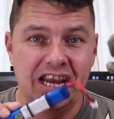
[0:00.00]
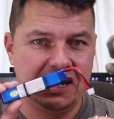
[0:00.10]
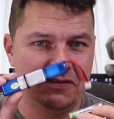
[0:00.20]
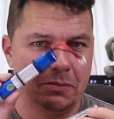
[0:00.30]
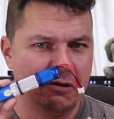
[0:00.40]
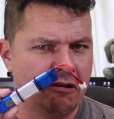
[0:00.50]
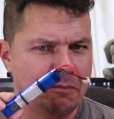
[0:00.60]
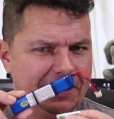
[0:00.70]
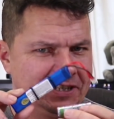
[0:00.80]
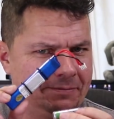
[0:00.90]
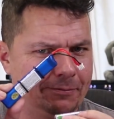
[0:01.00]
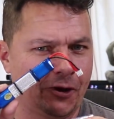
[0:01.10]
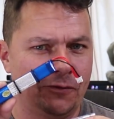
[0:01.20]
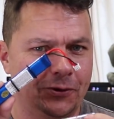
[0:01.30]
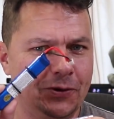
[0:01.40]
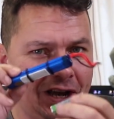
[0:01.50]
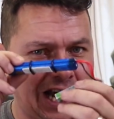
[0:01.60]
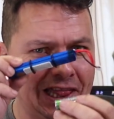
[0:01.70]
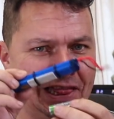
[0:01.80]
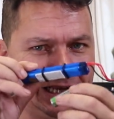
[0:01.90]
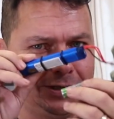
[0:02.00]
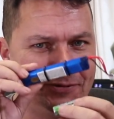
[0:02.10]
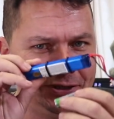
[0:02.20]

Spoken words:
give them a romantic novel and let them